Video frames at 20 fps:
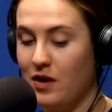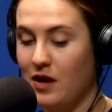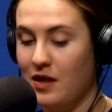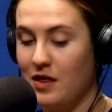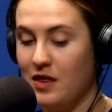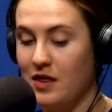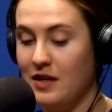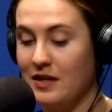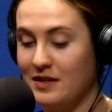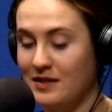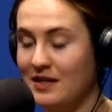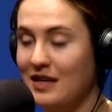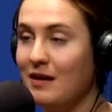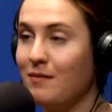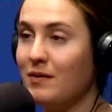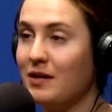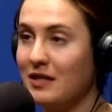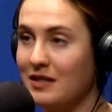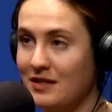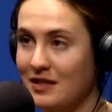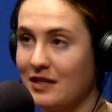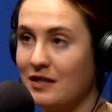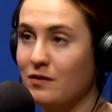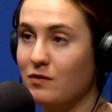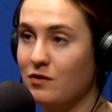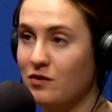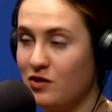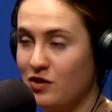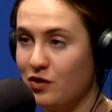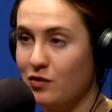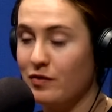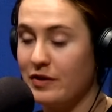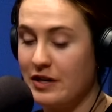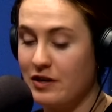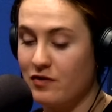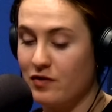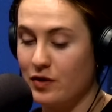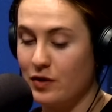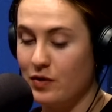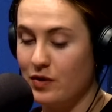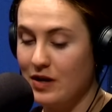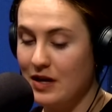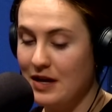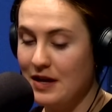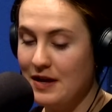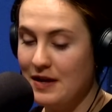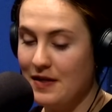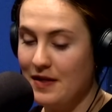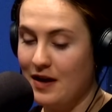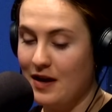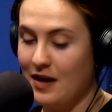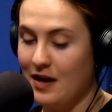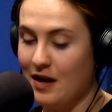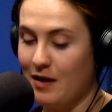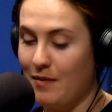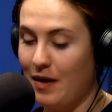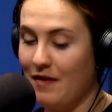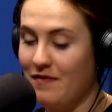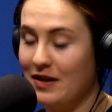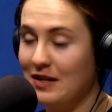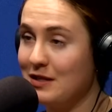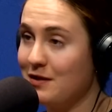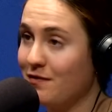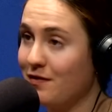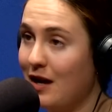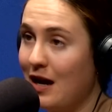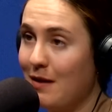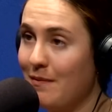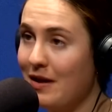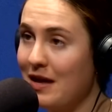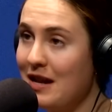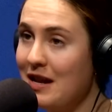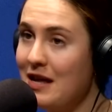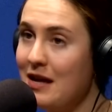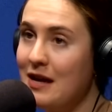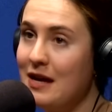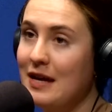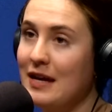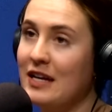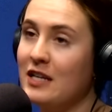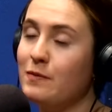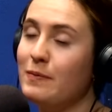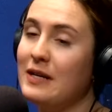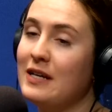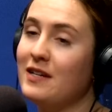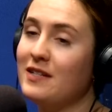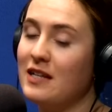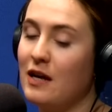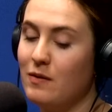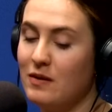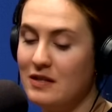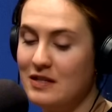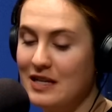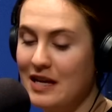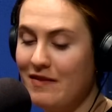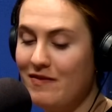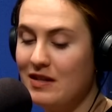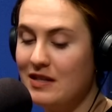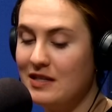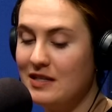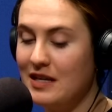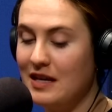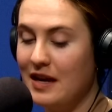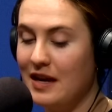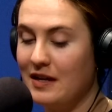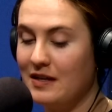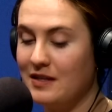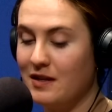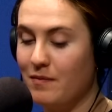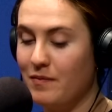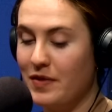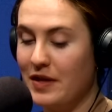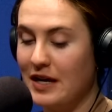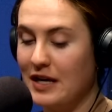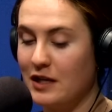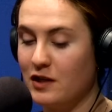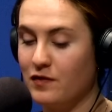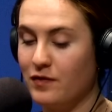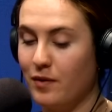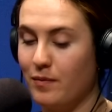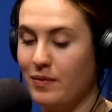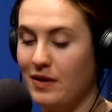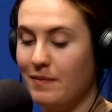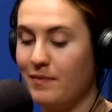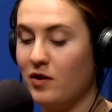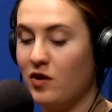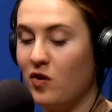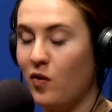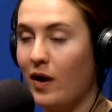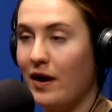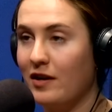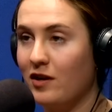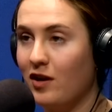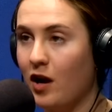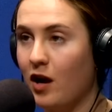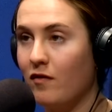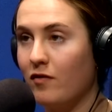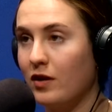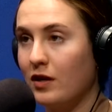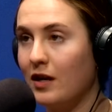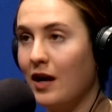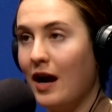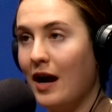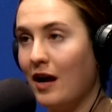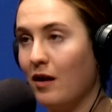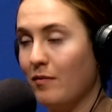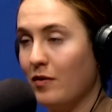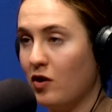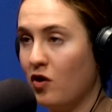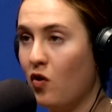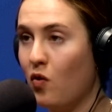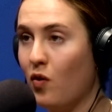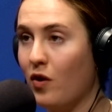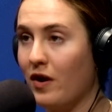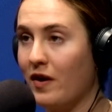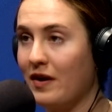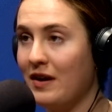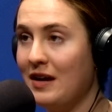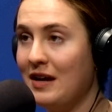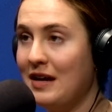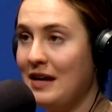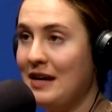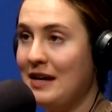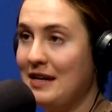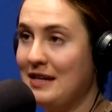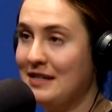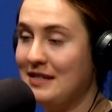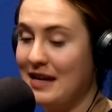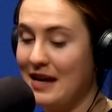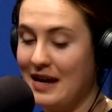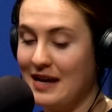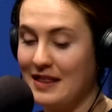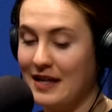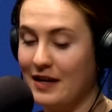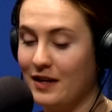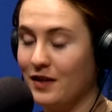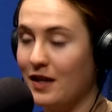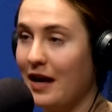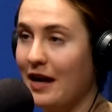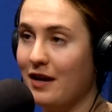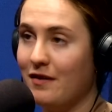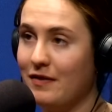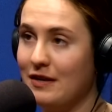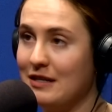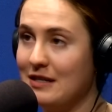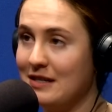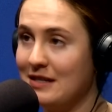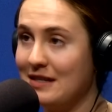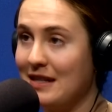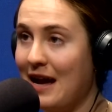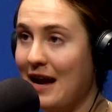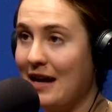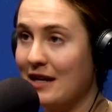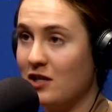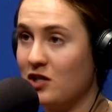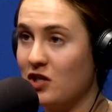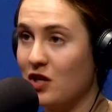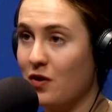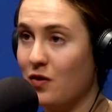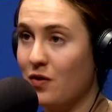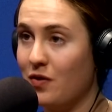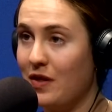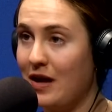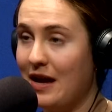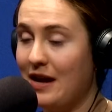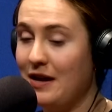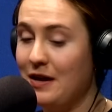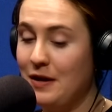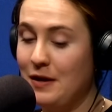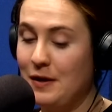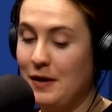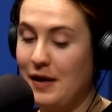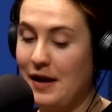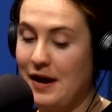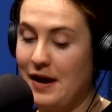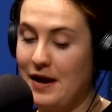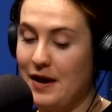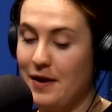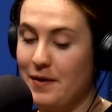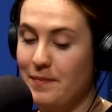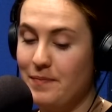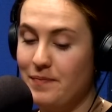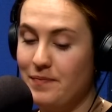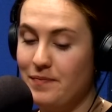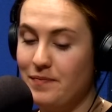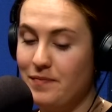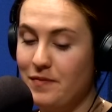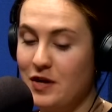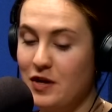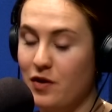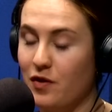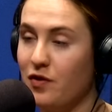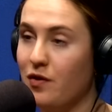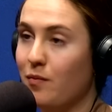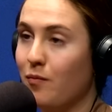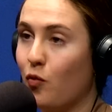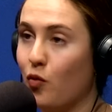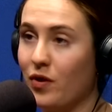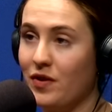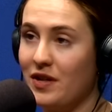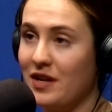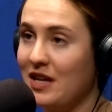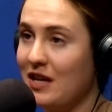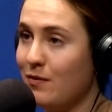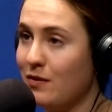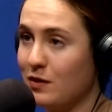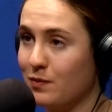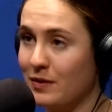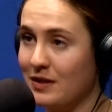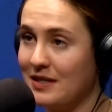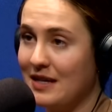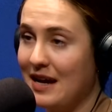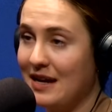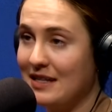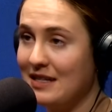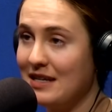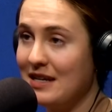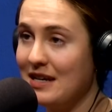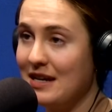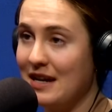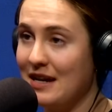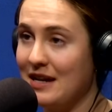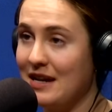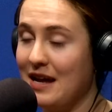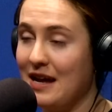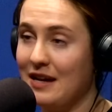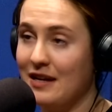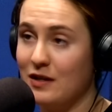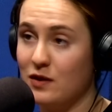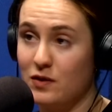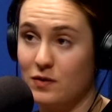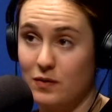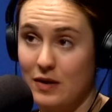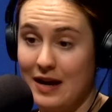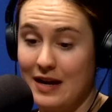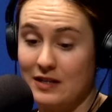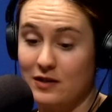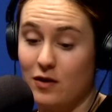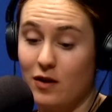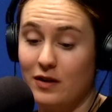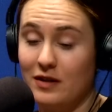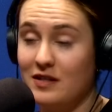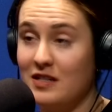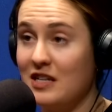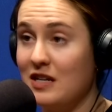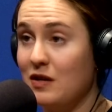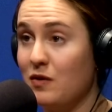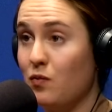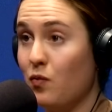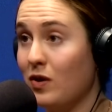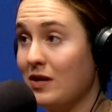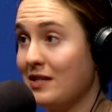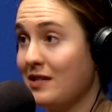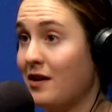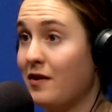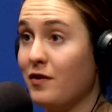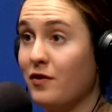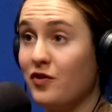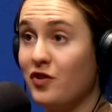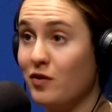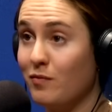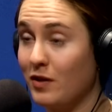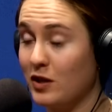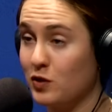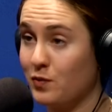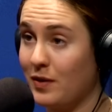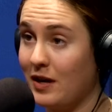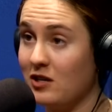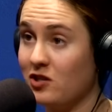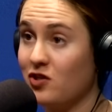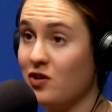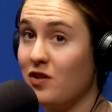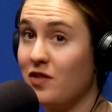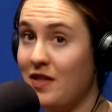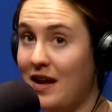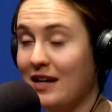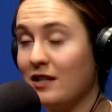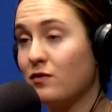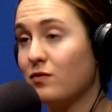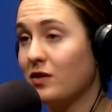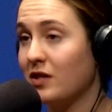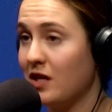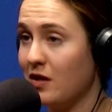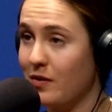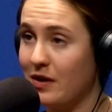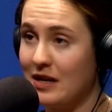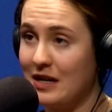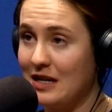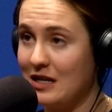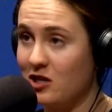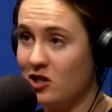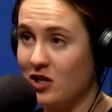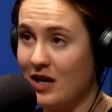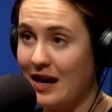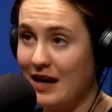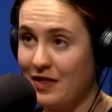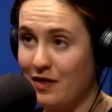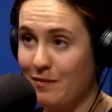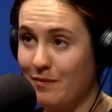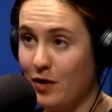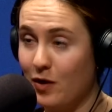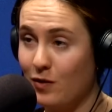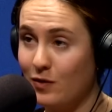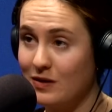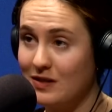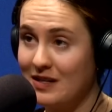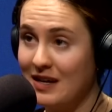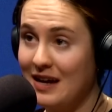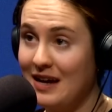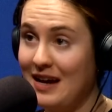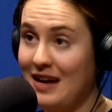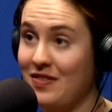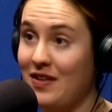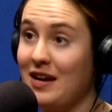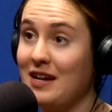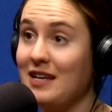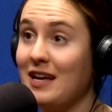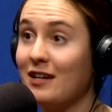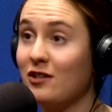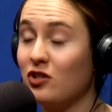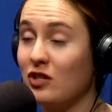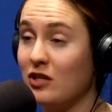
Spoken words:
this team continues to recruit offensive linemen is because I was even seeing some things from people who had covered Kyle McCord saying that a lot of his stats showed that the more that he was protected and as long as he wasn't under too much pressure, that's really when he shined the most, and that he actually